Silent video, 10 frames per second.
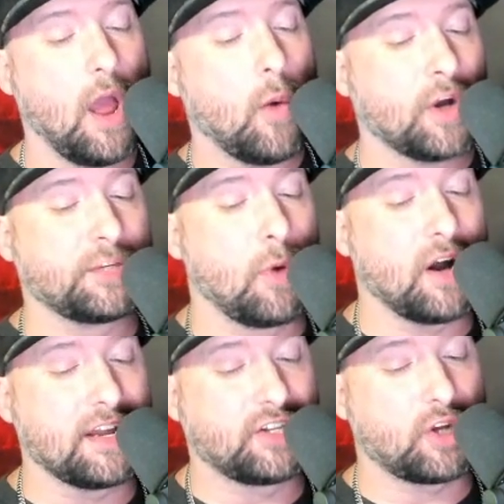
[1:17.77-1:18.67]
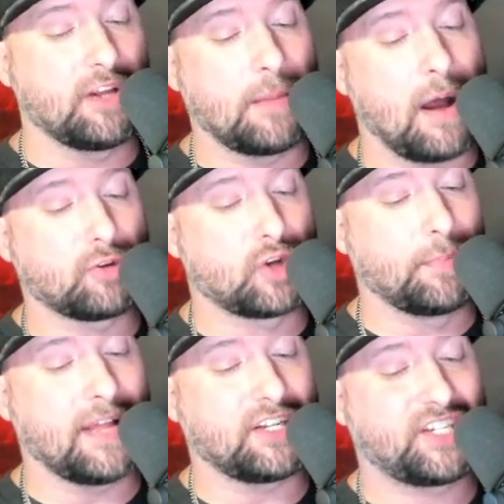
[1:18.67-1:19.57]
was more concerned about
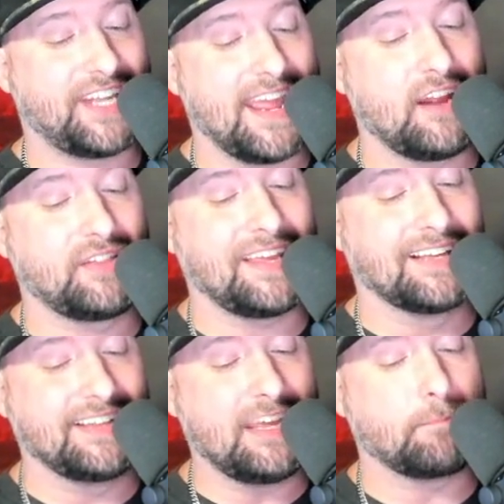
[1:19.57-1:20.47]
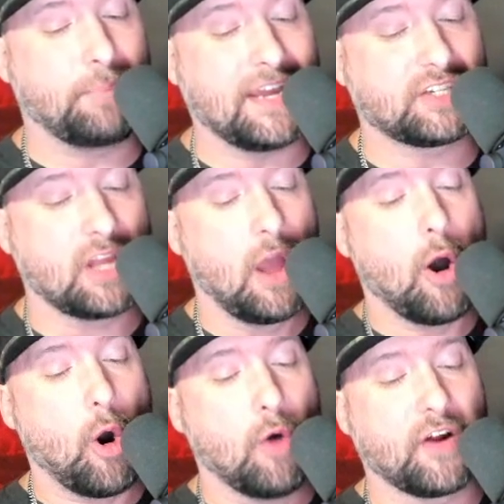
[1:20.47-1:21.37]
Triple H seeing the Elite bits
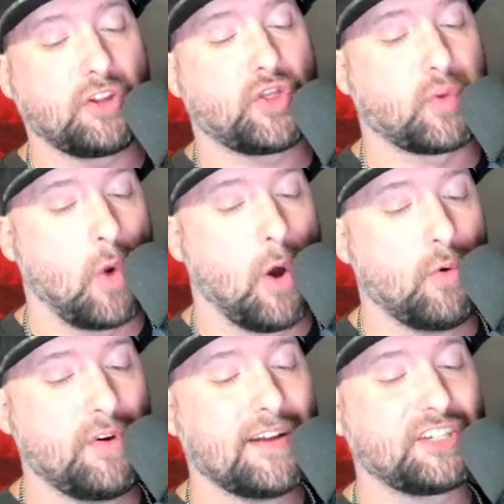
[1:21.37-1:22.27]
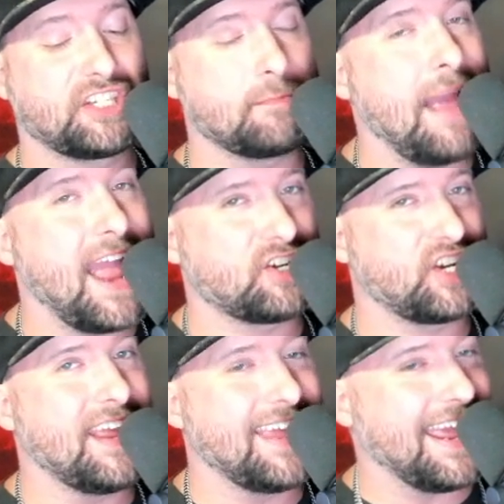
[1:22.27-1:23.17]
over
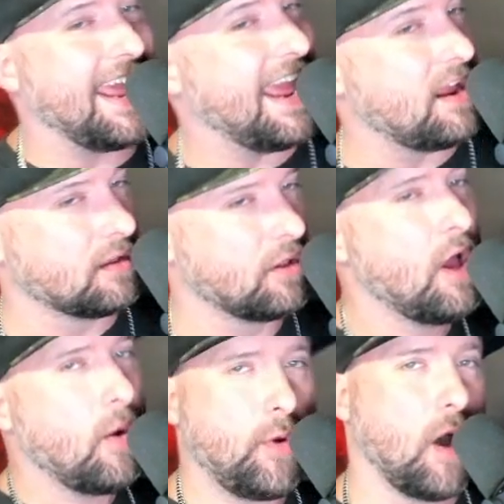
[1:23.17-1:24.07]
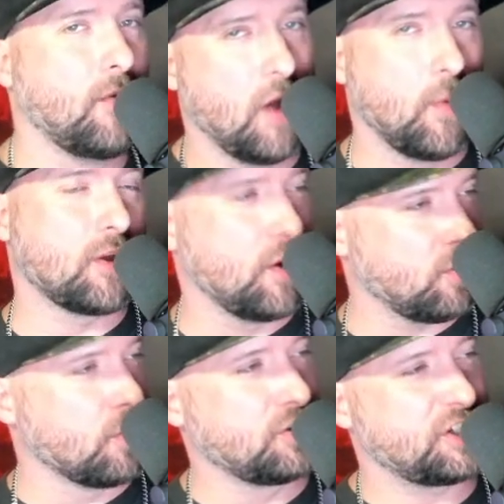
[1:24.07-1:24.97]
throne-smashing angle. We all know when
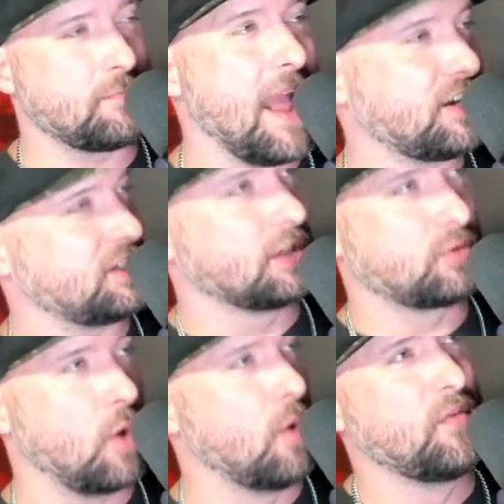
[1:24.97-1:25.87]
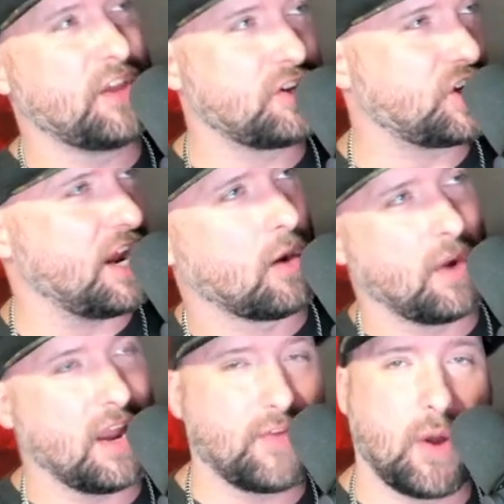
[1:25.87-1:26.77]
Cody Rhodes smashed the throne, the chair,
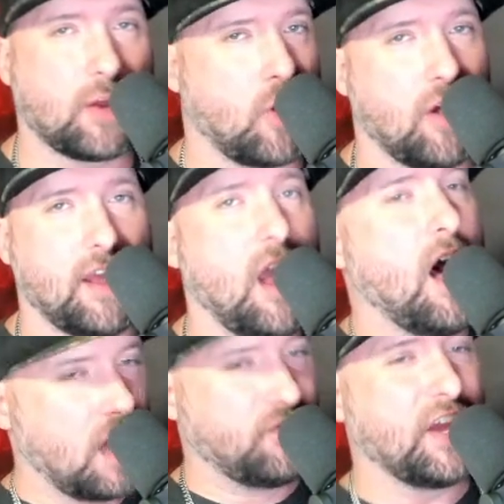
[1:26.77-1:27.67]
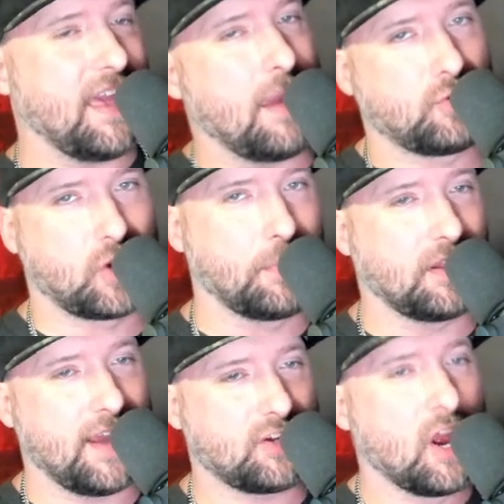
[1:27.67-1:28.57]
whatever you want to call it, of the game
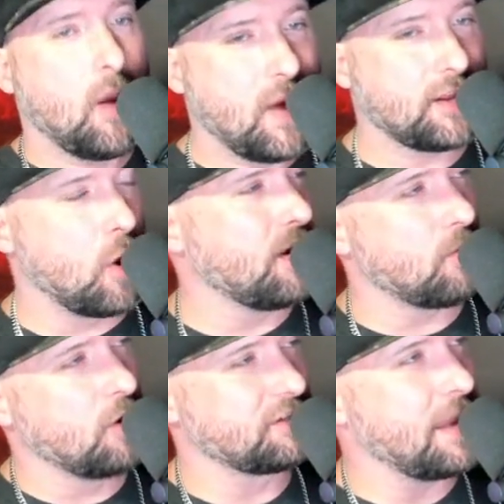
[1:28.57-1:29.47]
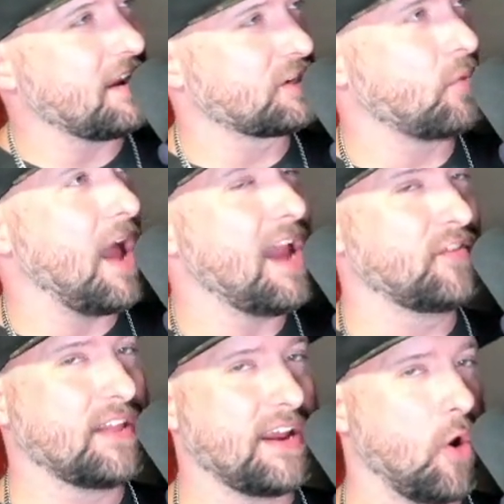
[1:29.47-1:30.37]
Triple H, when Cody Rhodes made his
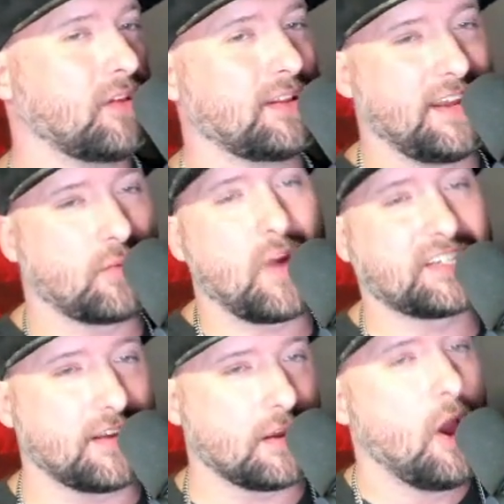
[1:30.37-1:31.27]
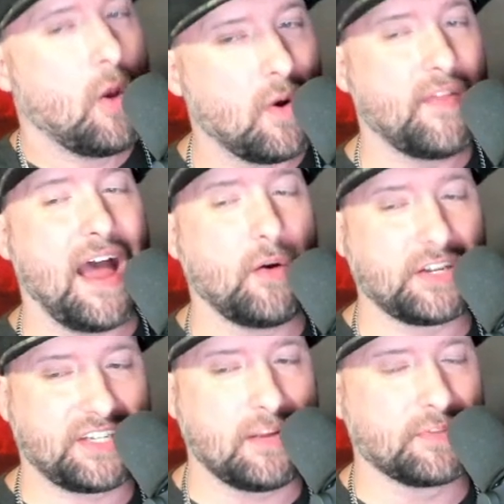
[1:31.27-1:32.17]
arrival in All Elite Wrestling. Well, now
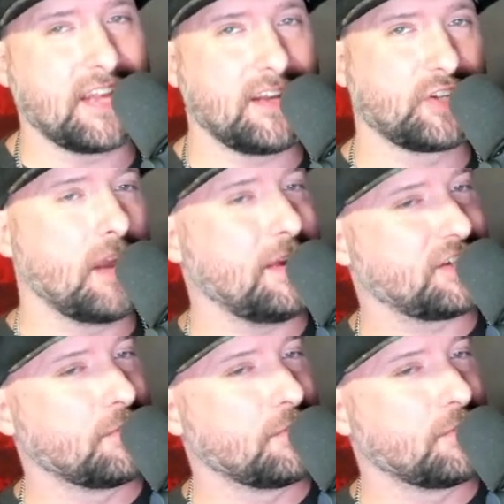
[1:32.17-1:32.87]
it seems like there's going to be some